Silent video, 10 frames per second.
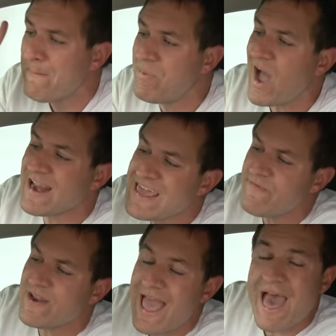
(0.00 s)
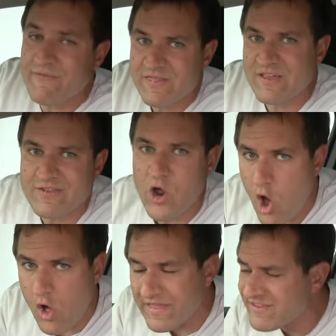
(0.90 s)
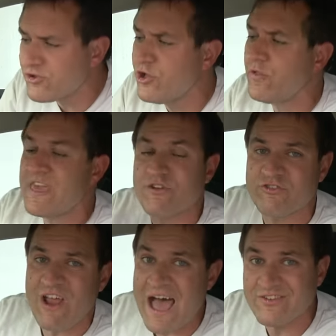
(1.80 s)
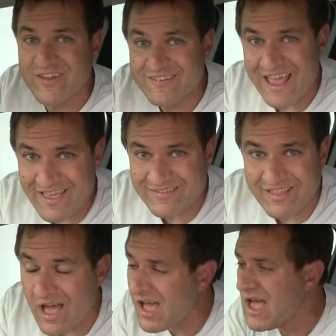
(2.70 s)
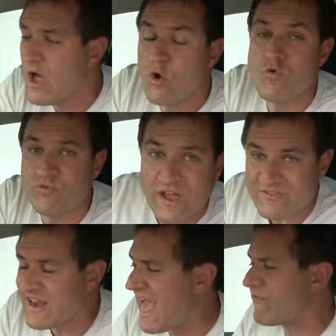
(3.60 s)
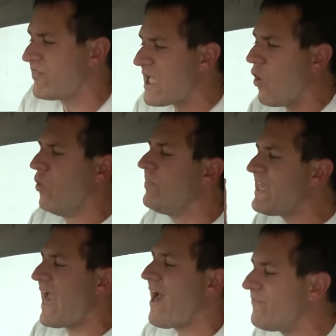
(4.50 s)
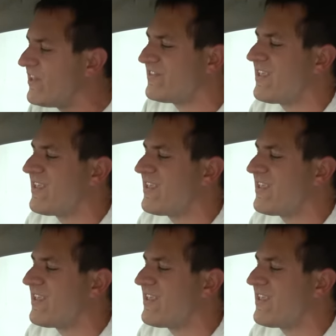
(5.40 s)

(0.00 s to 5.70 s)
But even having this at all is clearly a shot to Tesla, who doesn't have it. They only have this